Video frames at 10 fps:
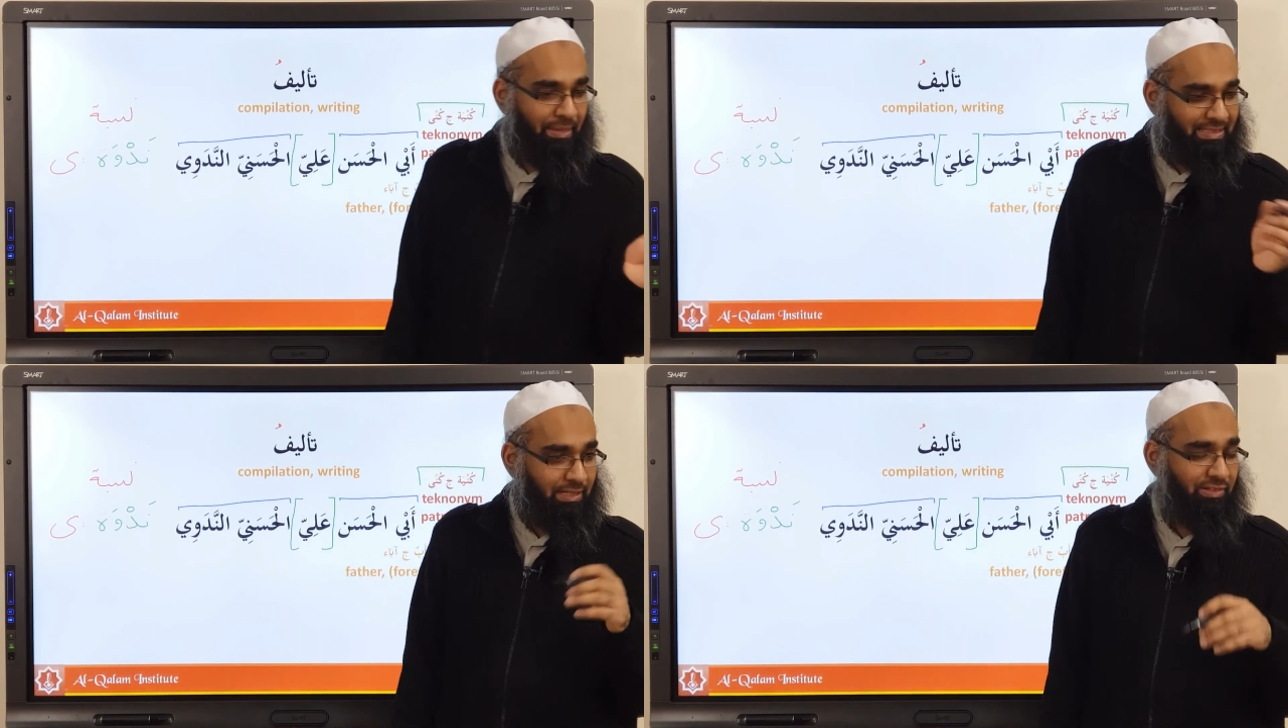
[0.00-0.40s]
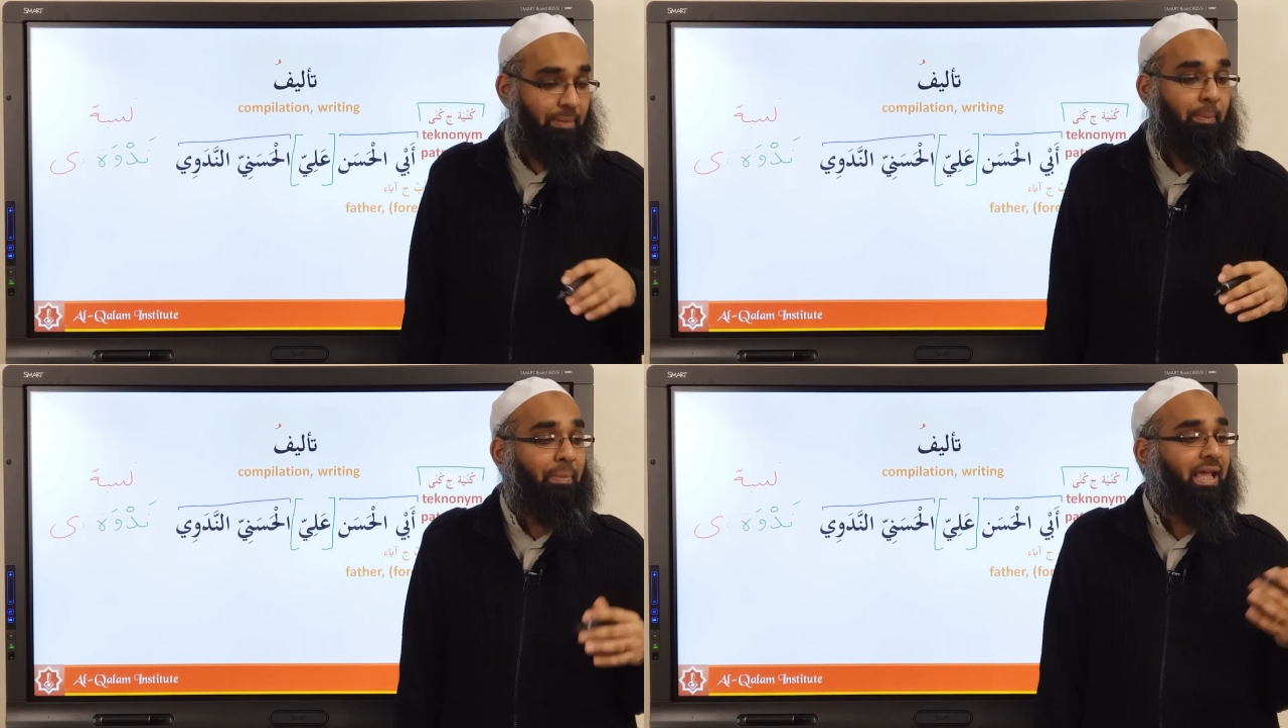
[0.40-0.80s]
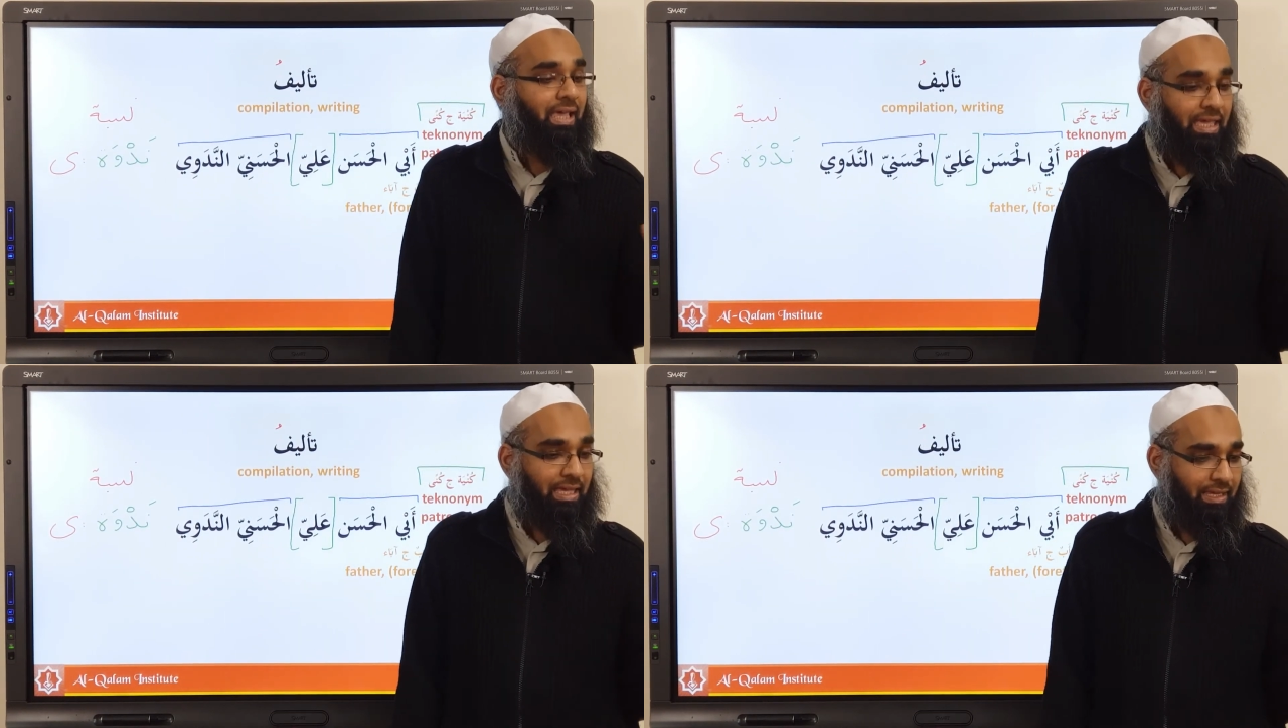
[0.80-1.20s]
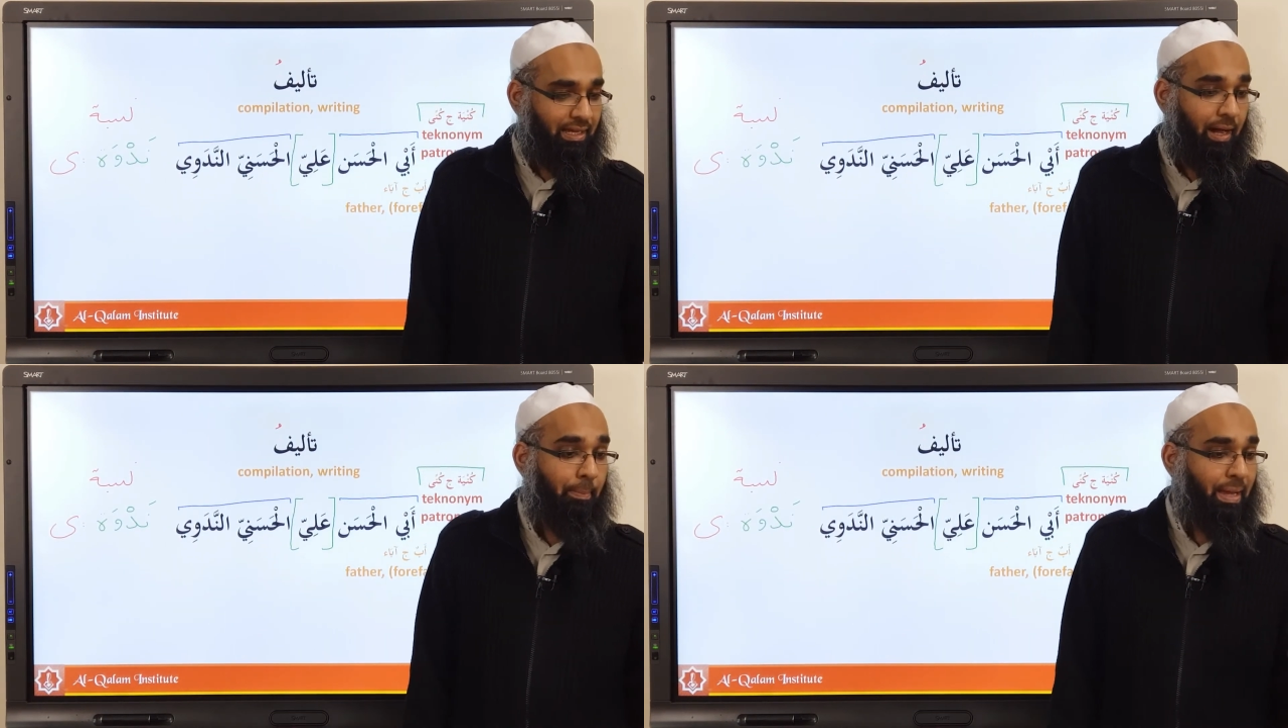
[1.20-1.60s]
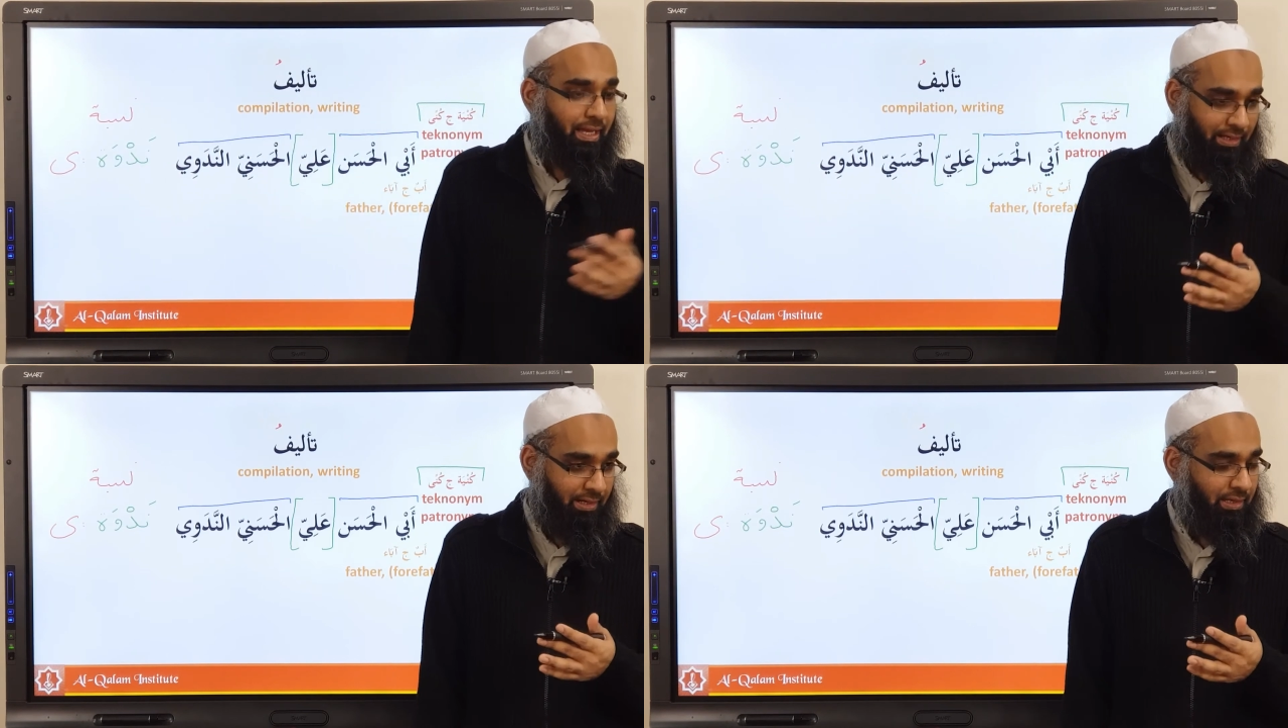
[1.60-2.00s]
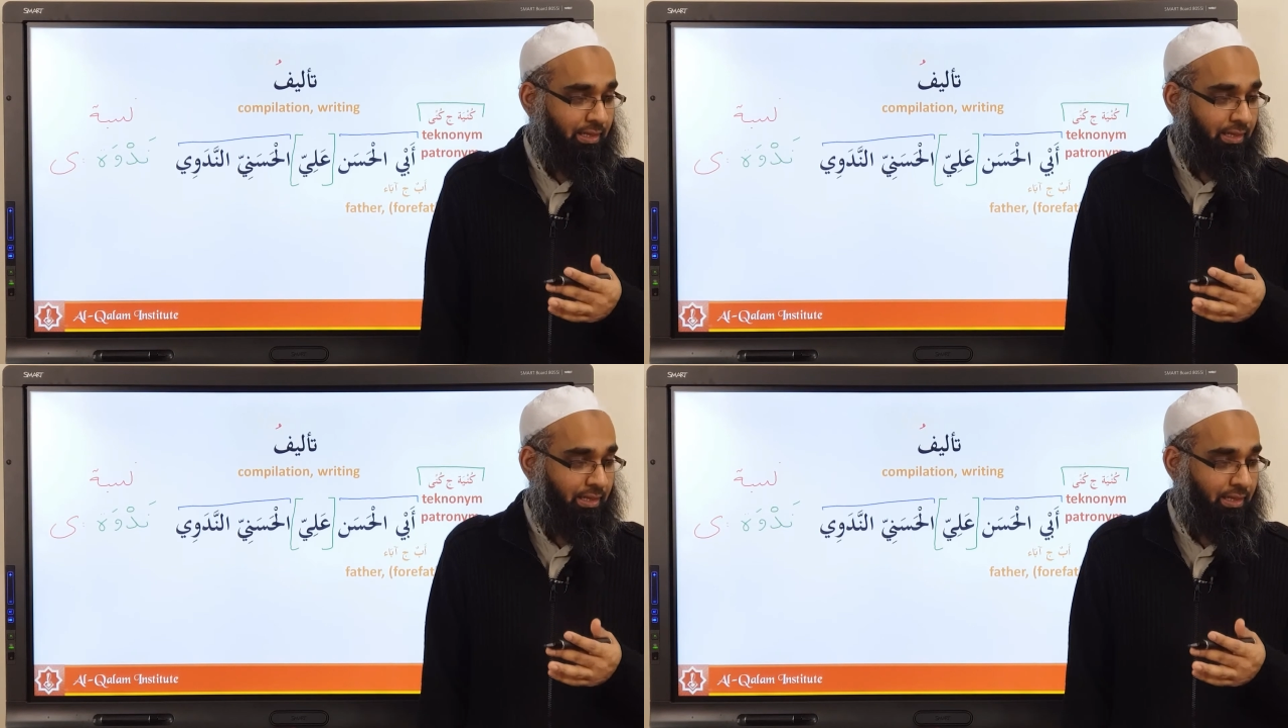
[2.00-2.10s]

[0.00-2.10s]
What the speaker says: means, for example, Makki, Meccan.